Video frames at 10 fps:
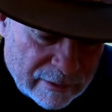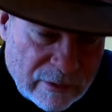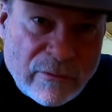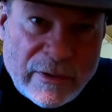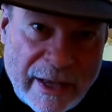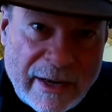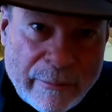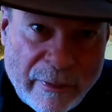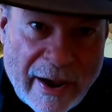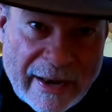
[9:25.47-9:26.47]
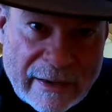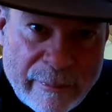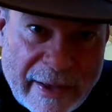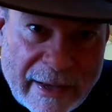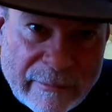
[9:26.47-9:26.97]
you need a brining
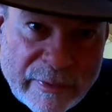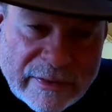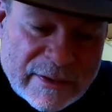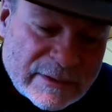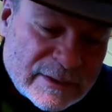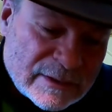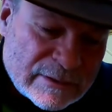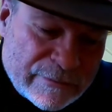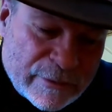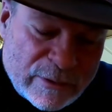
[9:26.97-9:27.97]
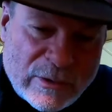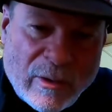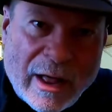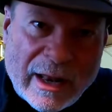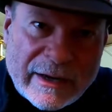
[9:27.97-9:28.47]
bag. But this is food
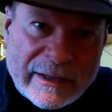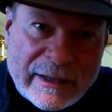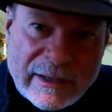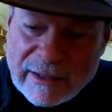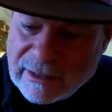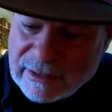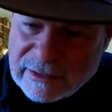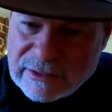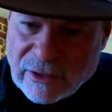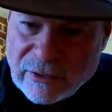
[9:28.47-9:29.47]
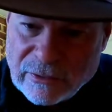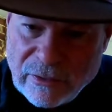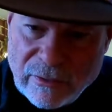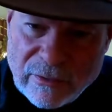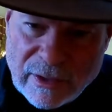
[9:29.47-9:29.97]
quality, so
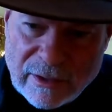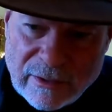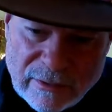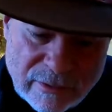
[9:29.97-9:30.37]
you can